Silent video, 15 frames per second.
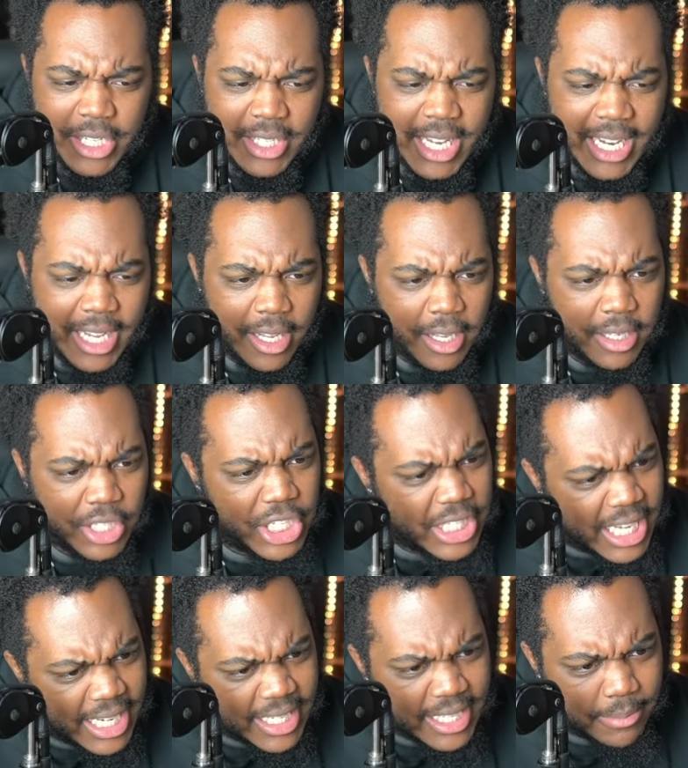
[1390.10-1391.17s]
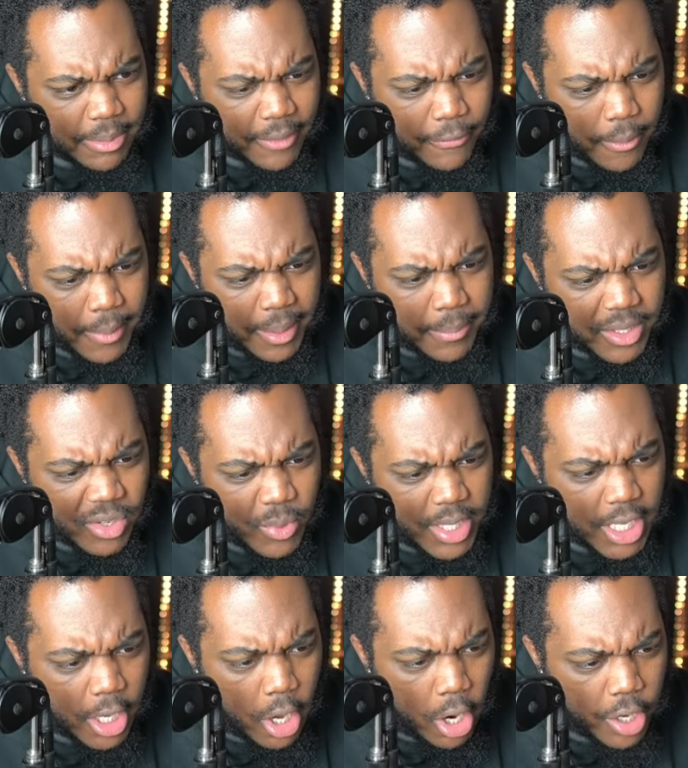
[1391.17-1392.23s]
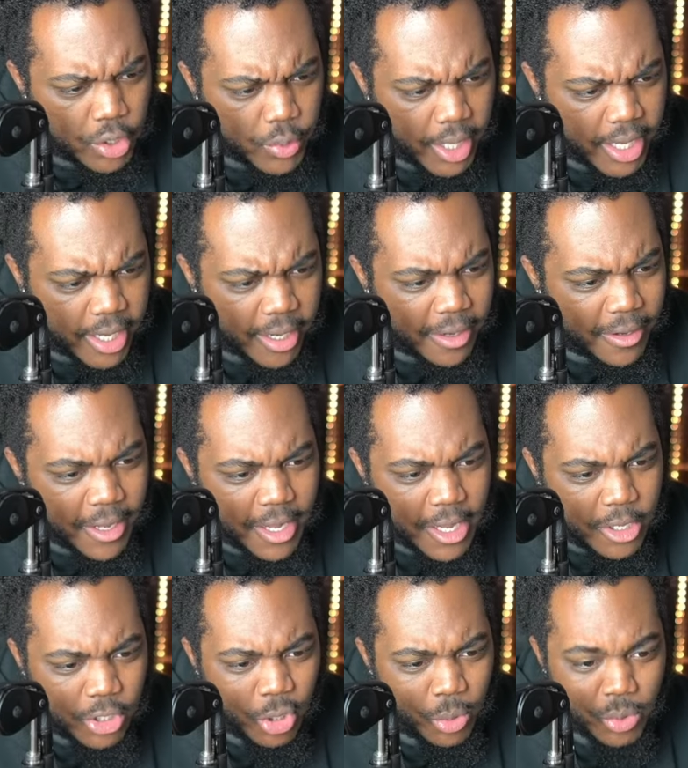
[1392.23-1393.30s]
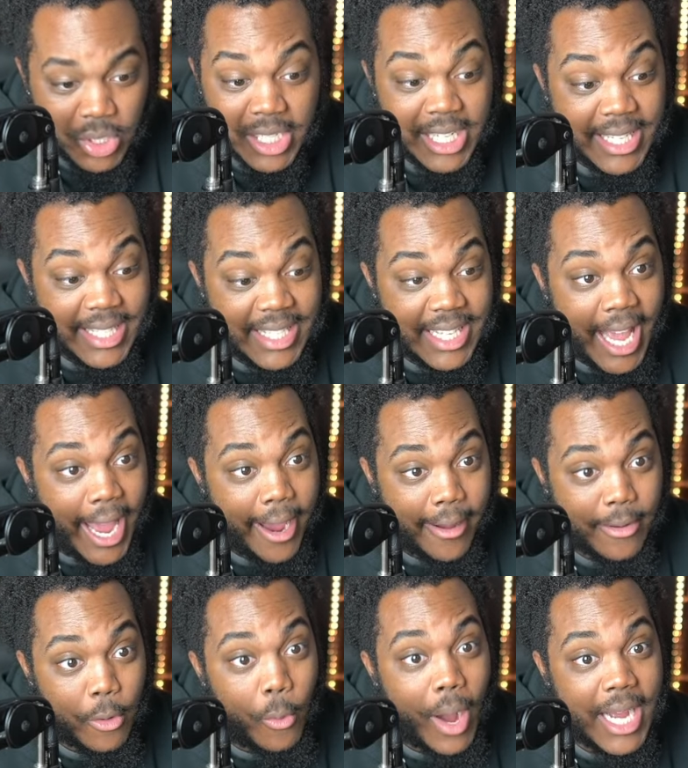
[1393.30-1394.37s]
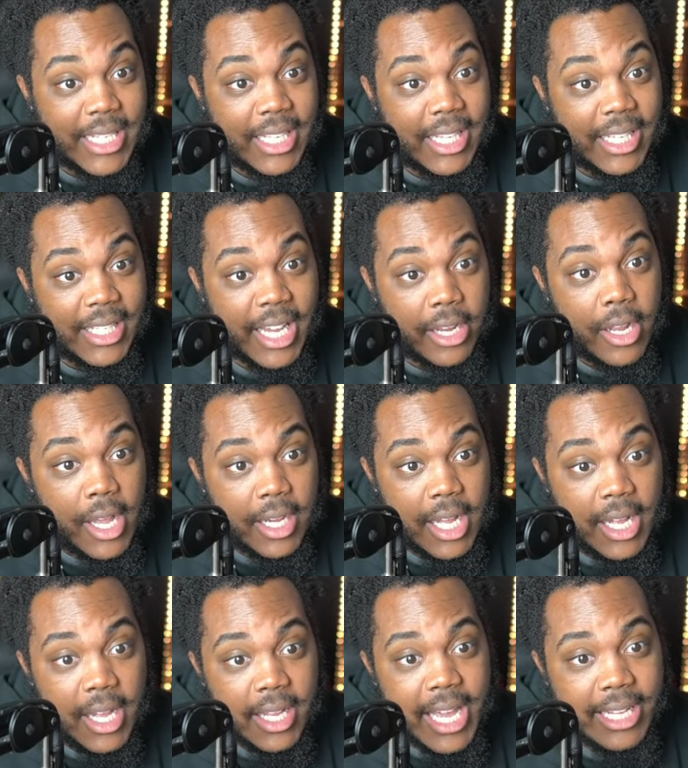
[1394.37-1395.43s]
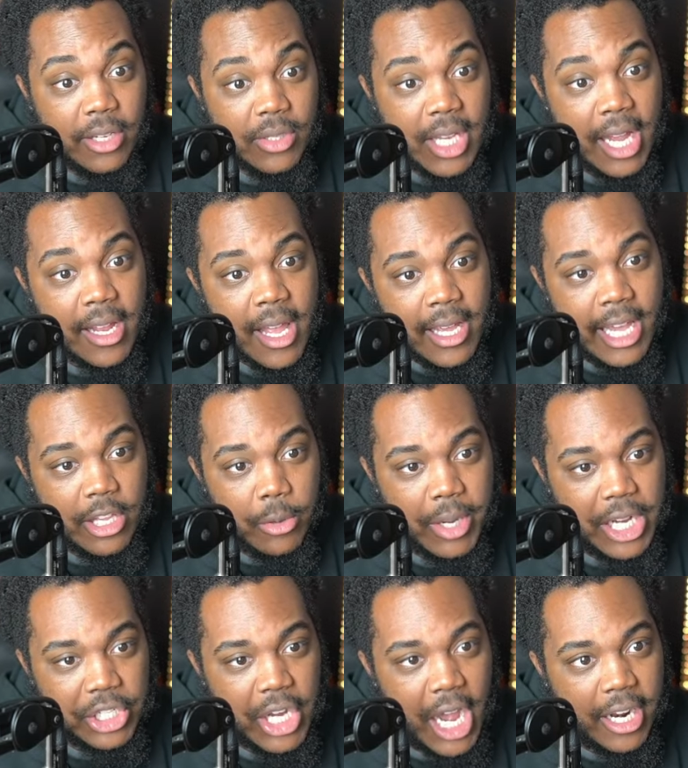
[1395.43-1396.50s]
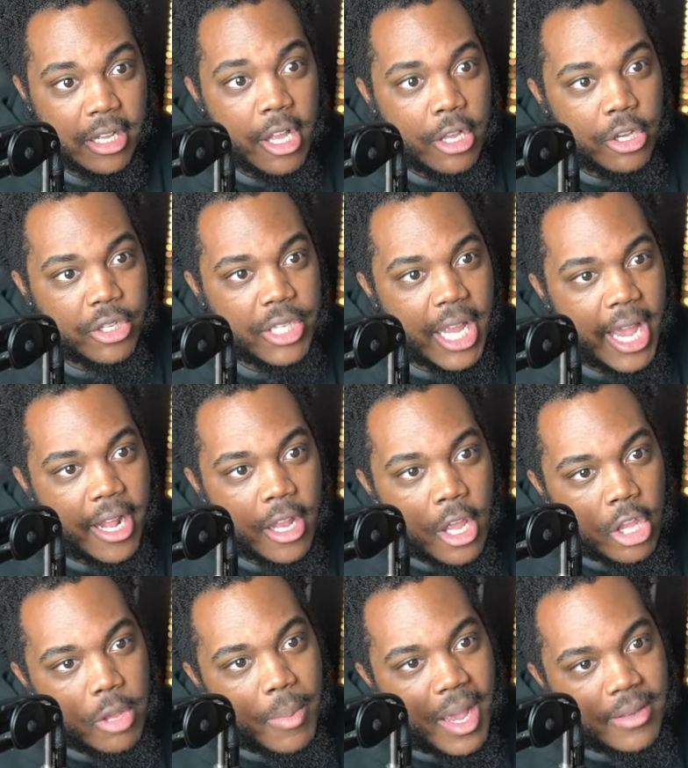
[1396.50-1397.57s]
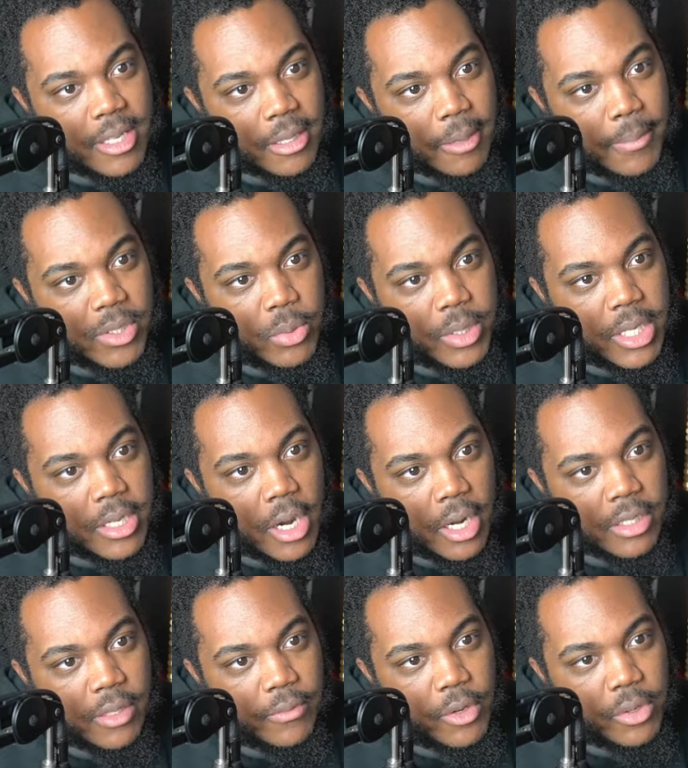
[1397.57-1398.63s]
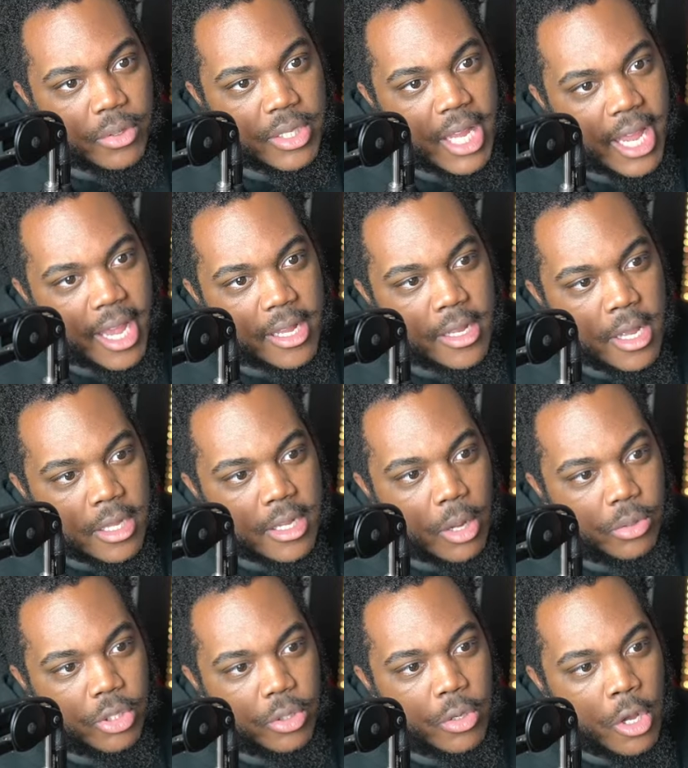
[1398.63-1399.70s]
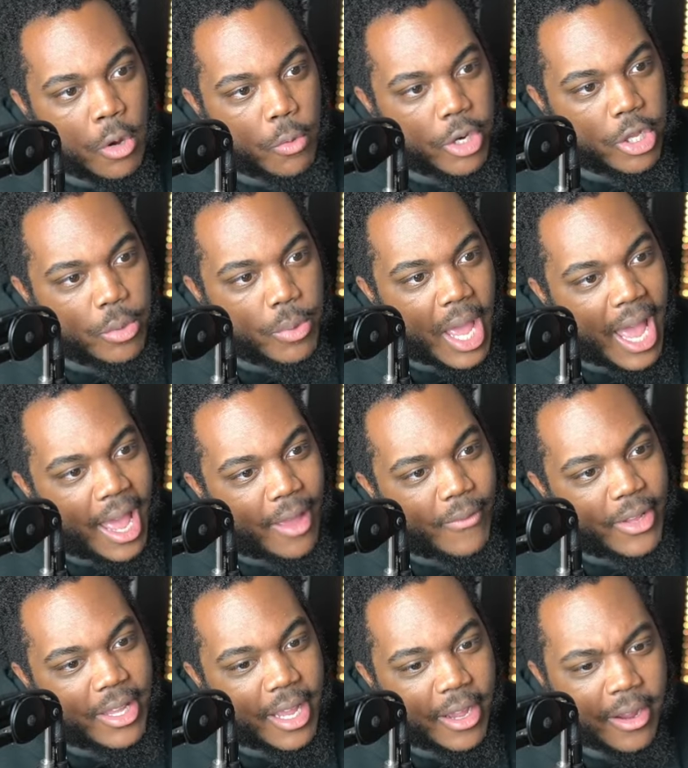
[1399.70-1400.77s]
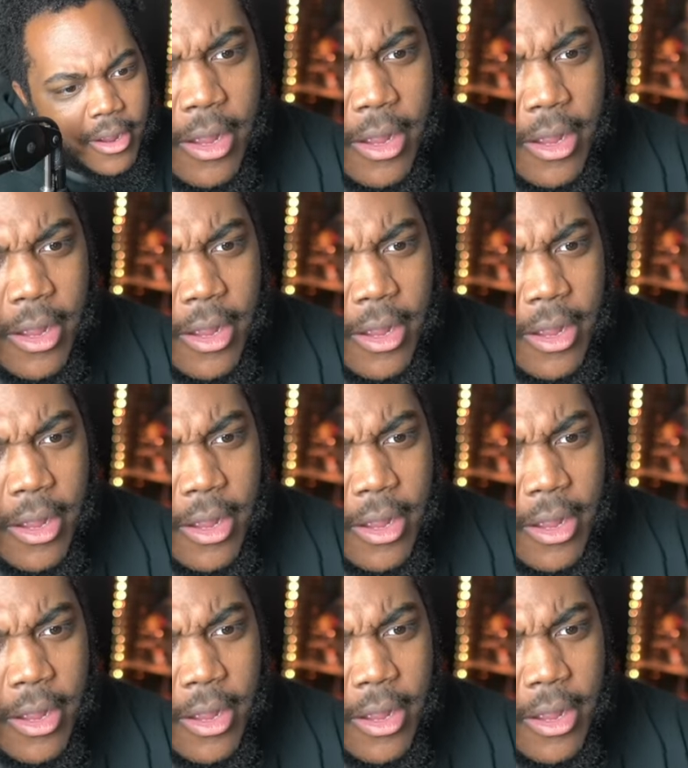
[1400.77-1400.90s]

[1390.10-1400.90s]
getting she's getting something from in between the cards right here Toru's looking scared. Why is he looking scared? Kato-san, Kato Gashikata, your stand. You may have something between the cards of your stand, don't you? What do you have in there?